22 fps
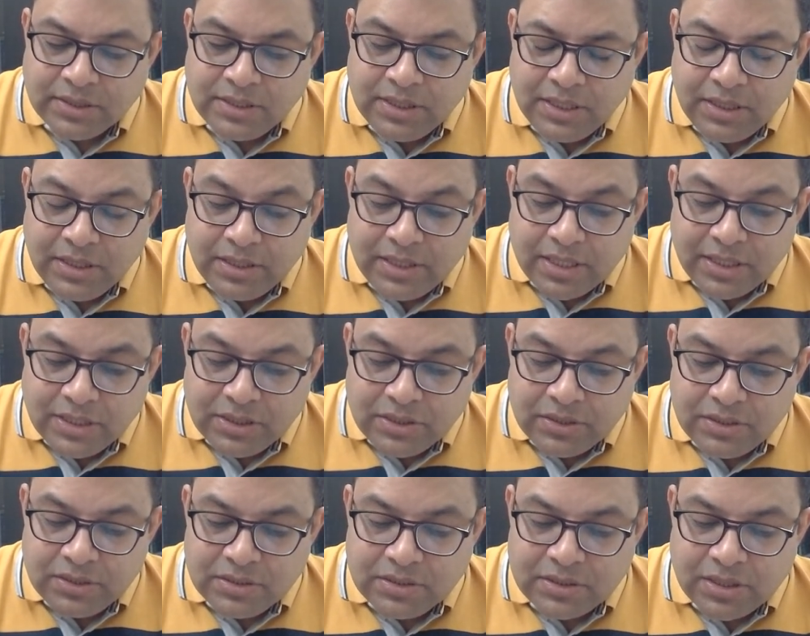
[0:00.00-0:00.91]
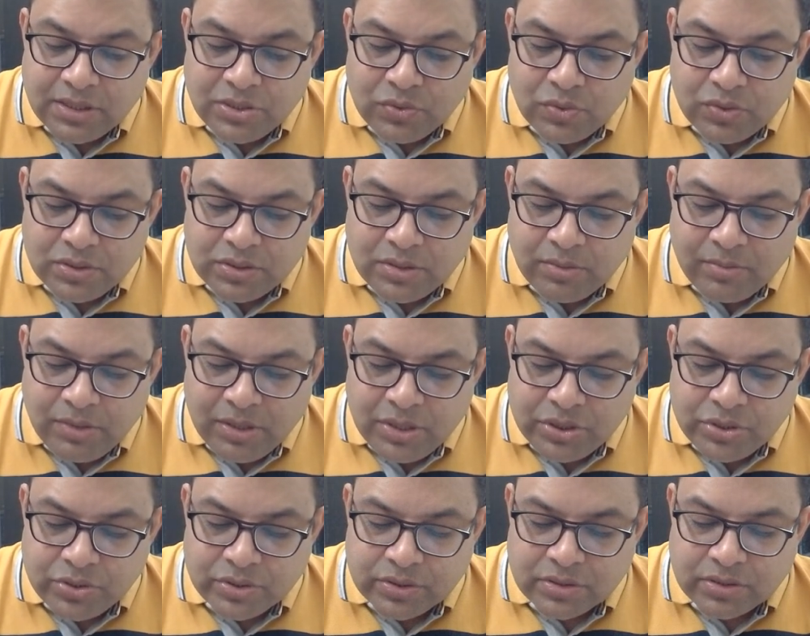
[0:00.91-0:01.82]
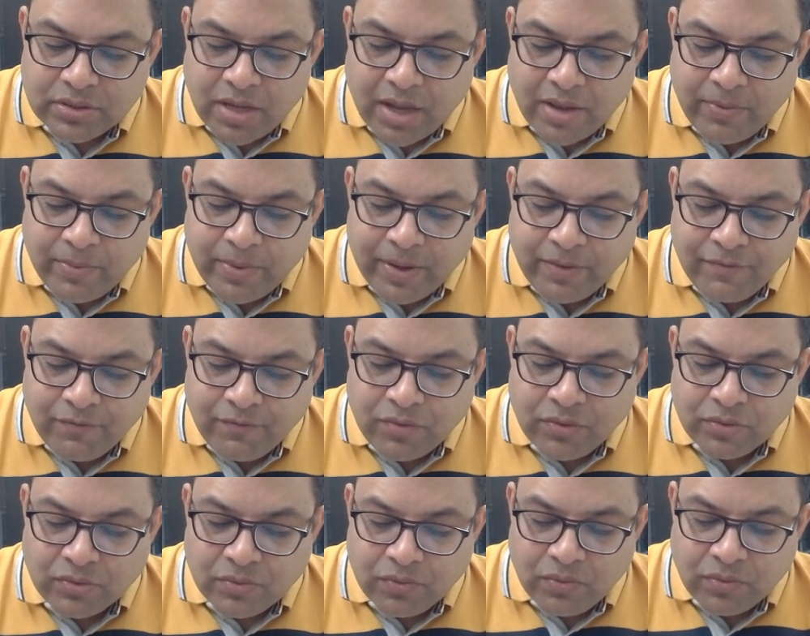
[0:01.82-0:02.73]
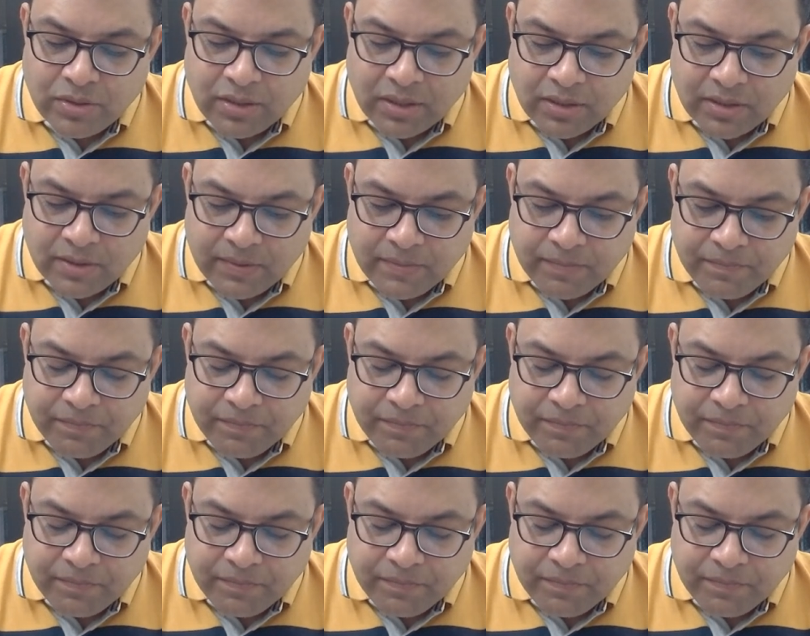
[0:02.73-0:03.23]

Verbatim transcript: seeing danger in sensual stimulations i went forth o king